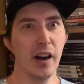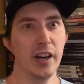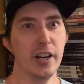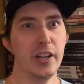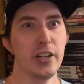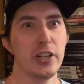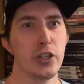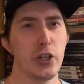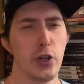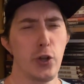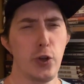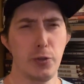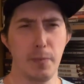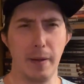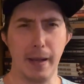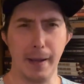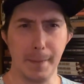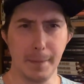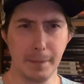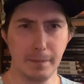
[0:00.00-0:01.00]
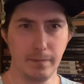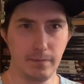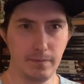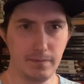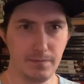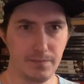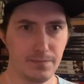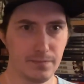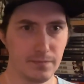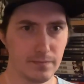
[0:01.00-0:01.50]
excuse me,
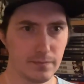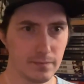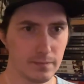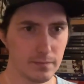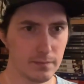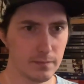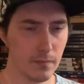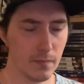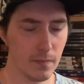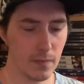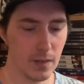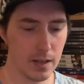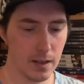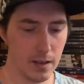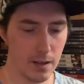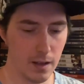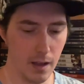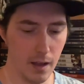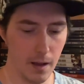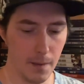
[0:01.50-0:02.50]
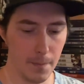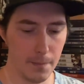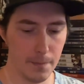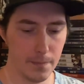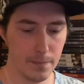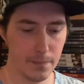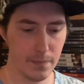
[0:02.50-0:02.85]
um,